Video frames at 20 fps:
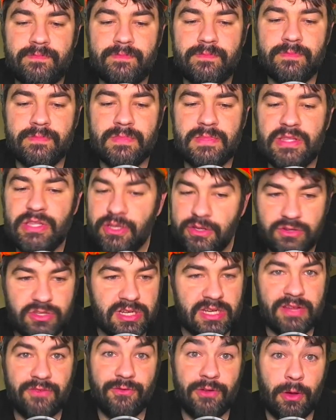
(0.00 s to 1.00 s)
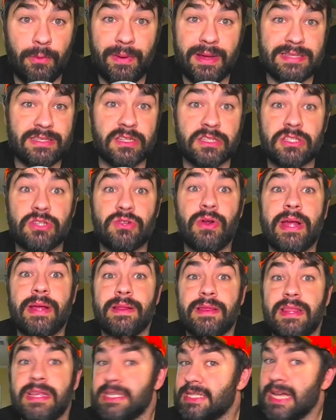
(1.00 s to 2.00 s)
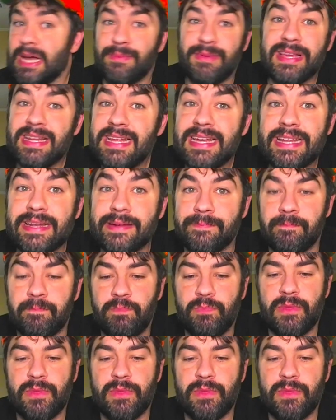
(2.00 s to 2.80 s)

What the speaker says: usually Lopez looks great. This time he didn't.